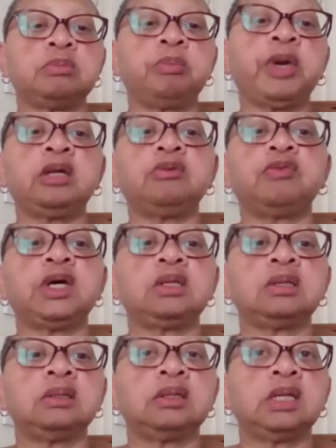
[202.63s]
benefit
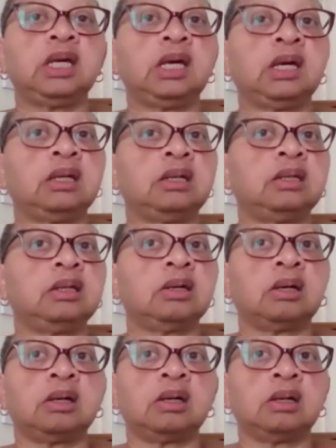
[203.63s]
in
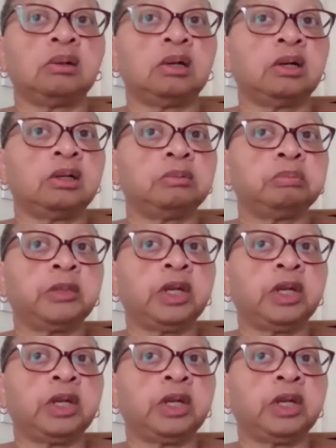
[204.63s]
an